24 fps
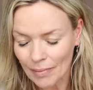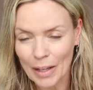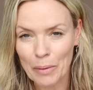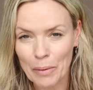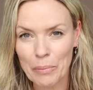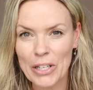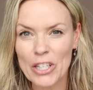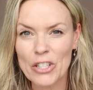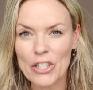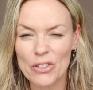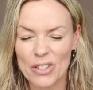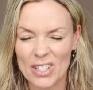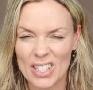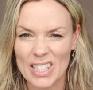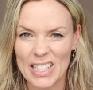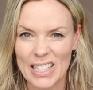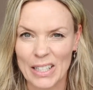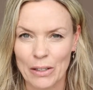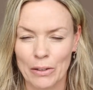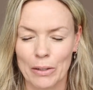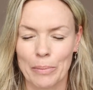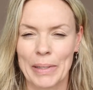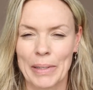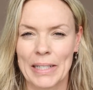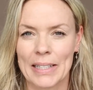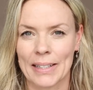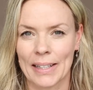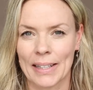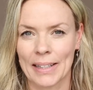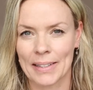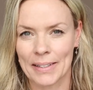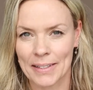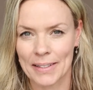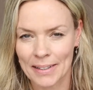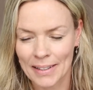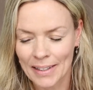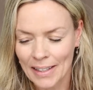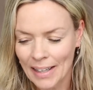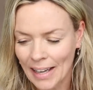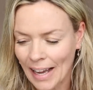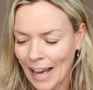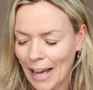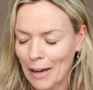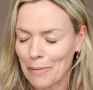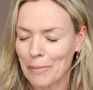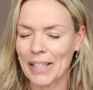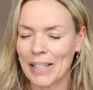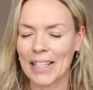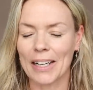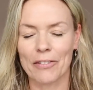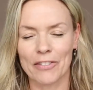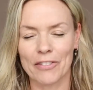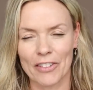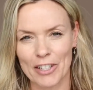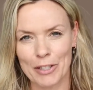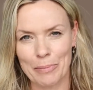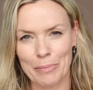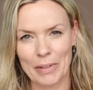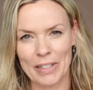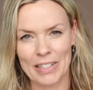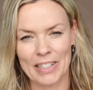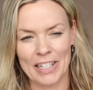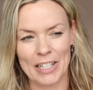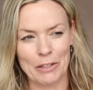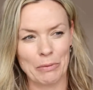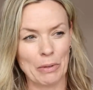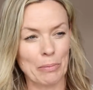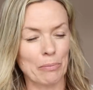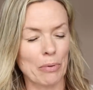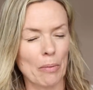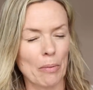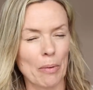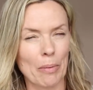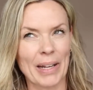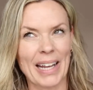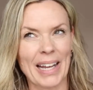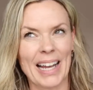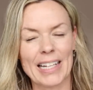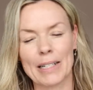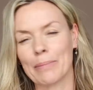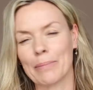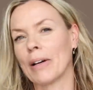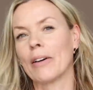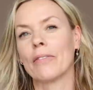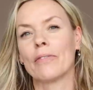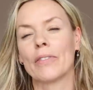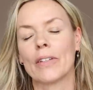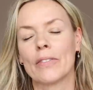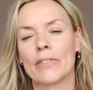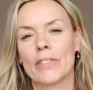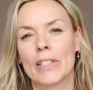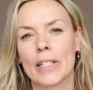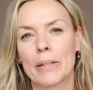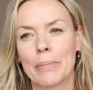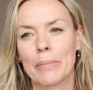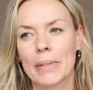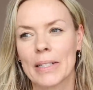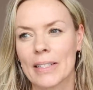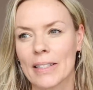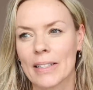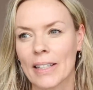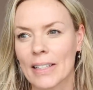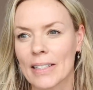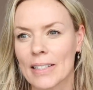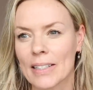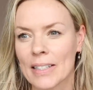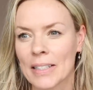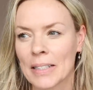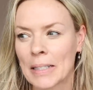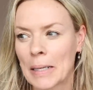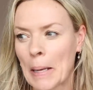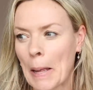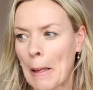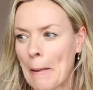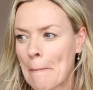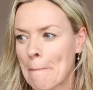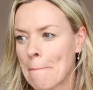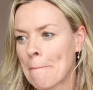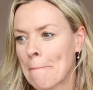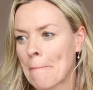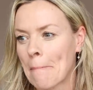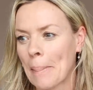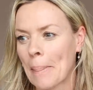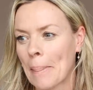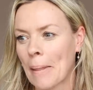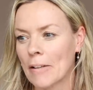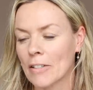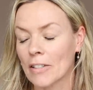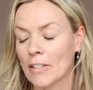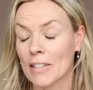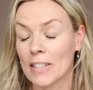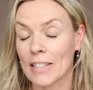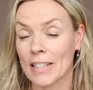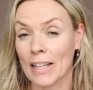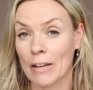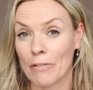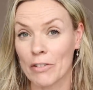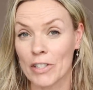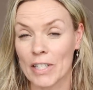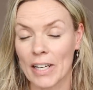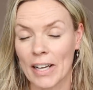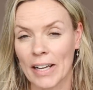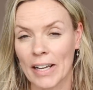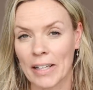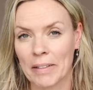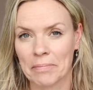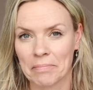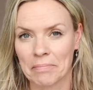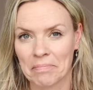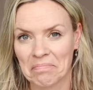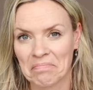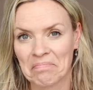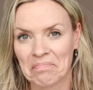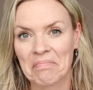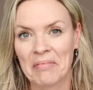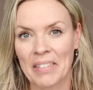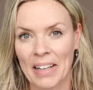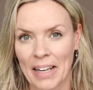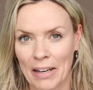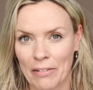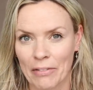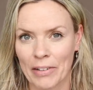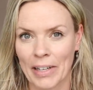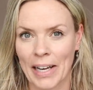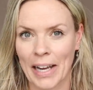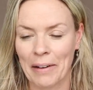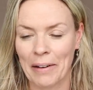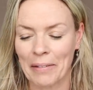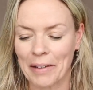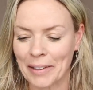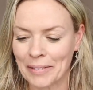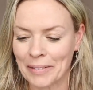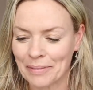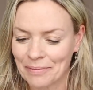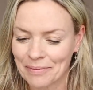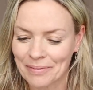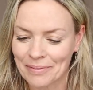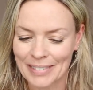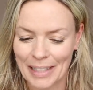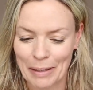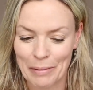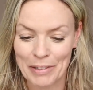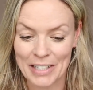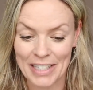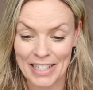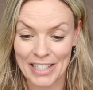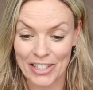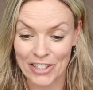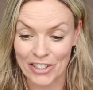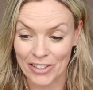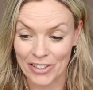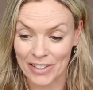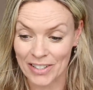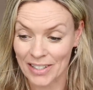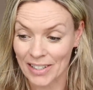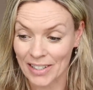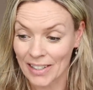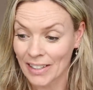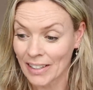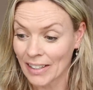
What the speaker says: And we used to steal the biscuits. And we love those biscuits. We probably had about 15 biscuits. I was going to say every day, every hour. They were delicious.